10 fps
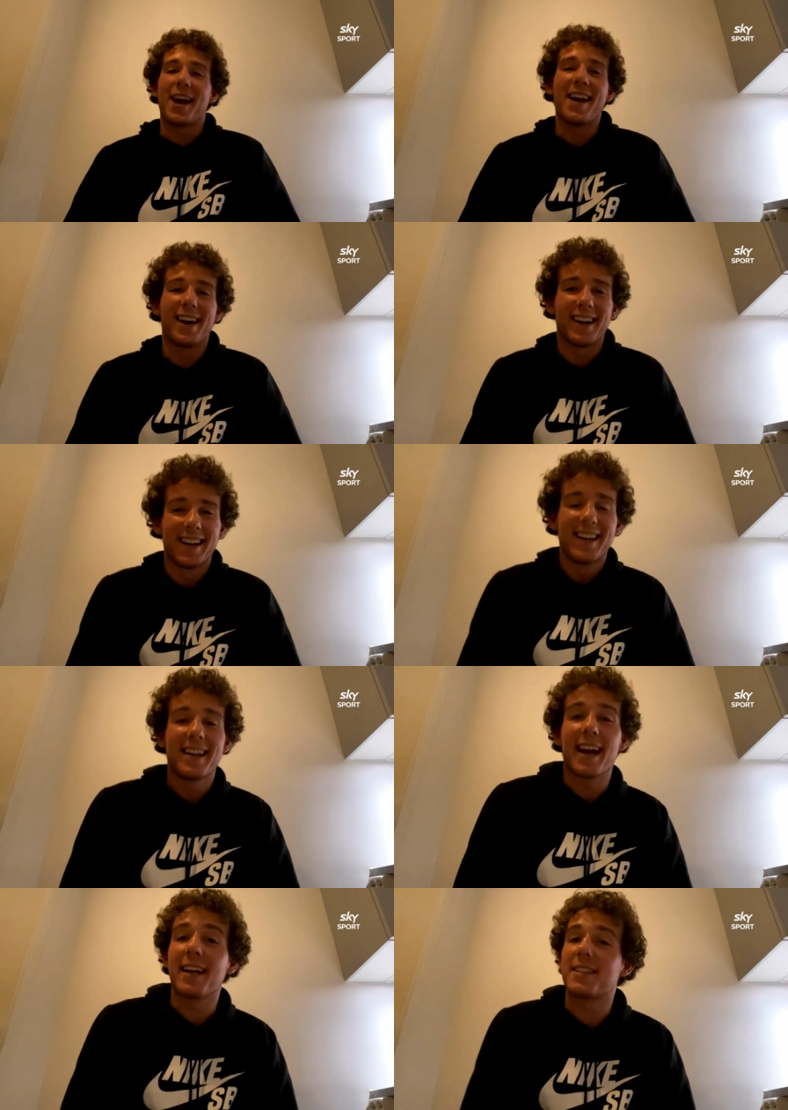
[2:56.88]
yeah,
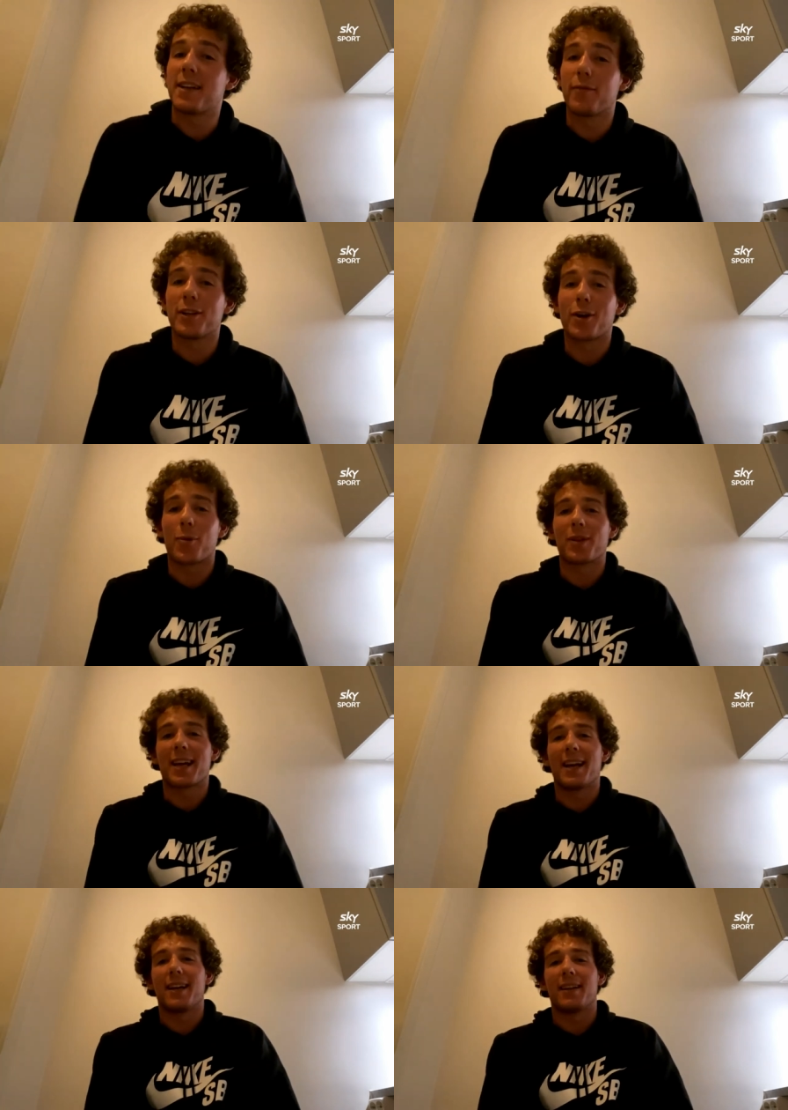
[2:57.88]
yeah. It's definitely
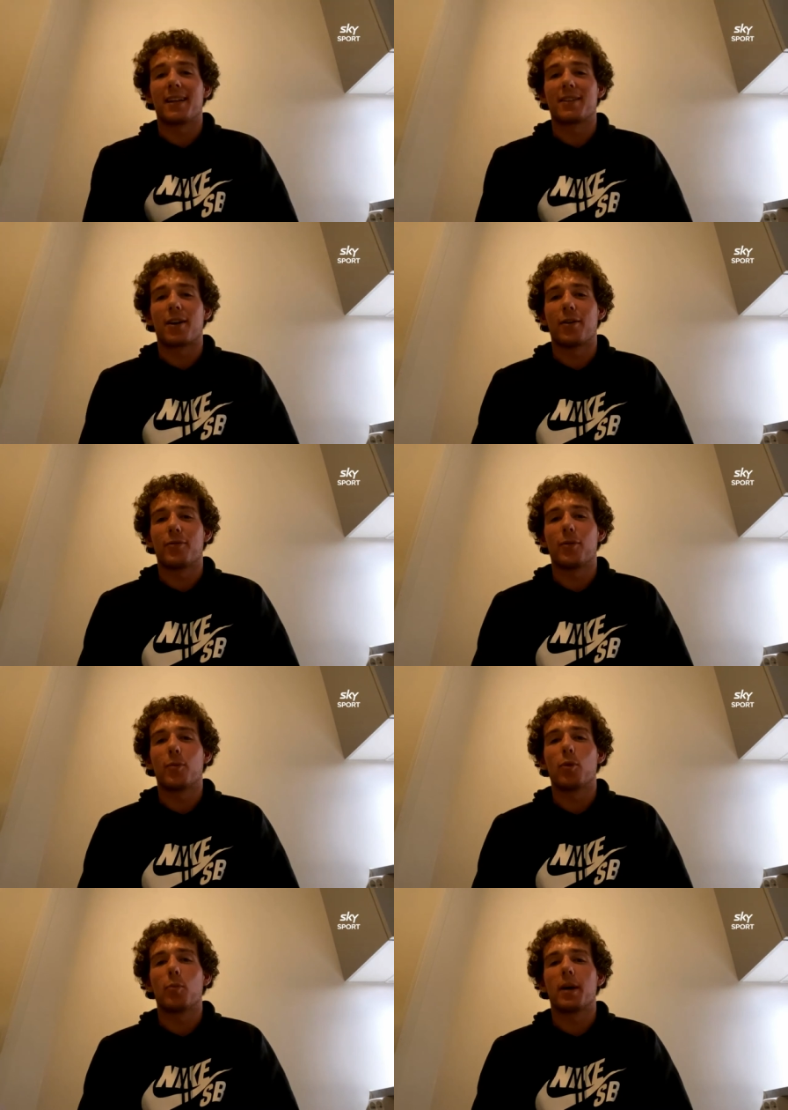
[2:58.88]
complicated in that side of
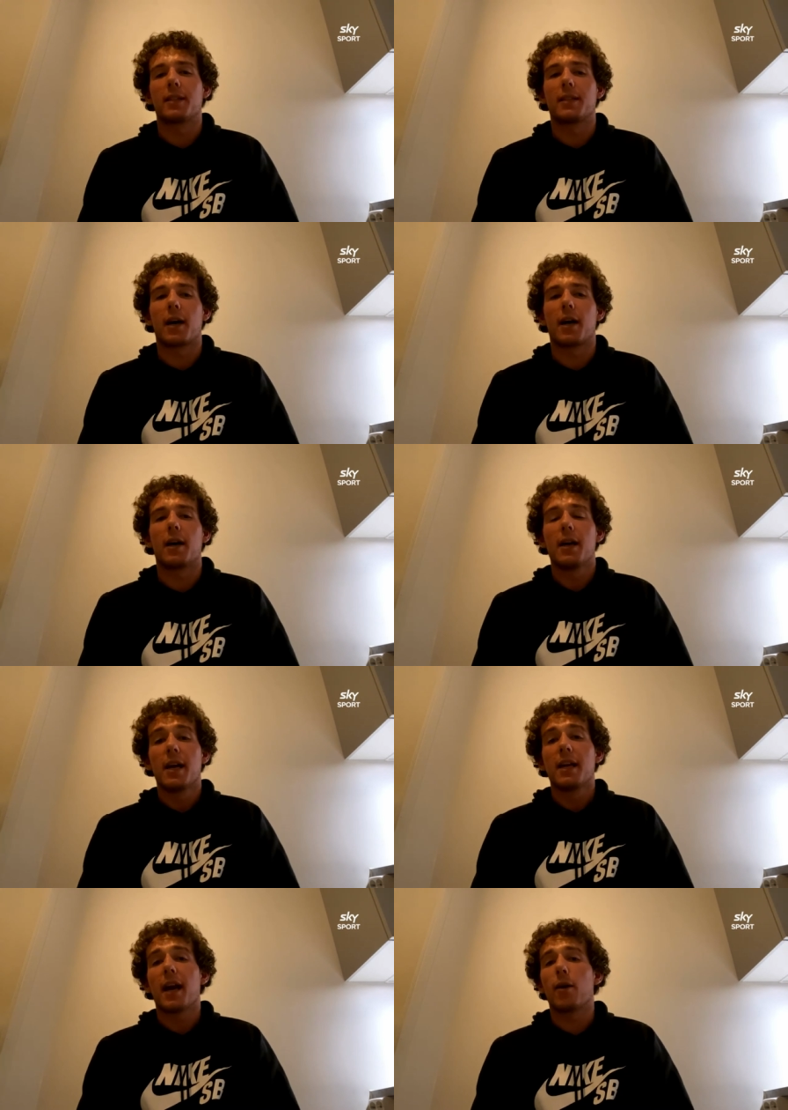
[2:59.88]
football, but uh,
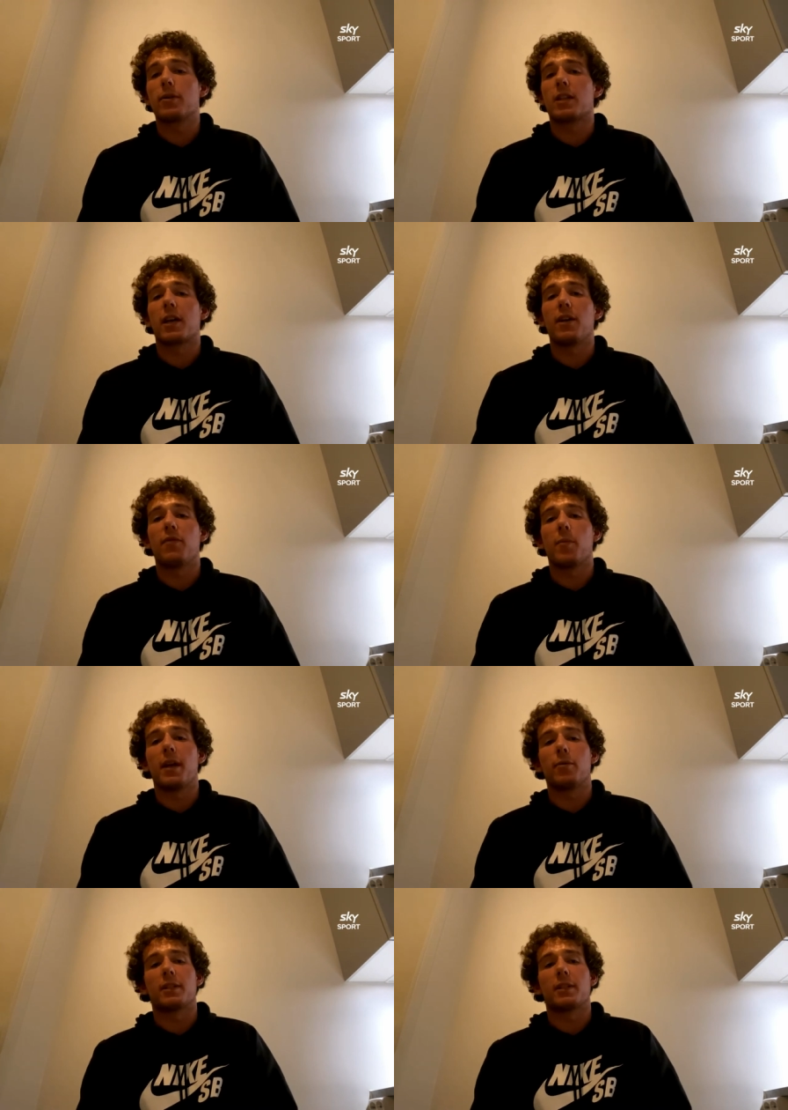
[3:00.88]
yeah, it was lucky for me.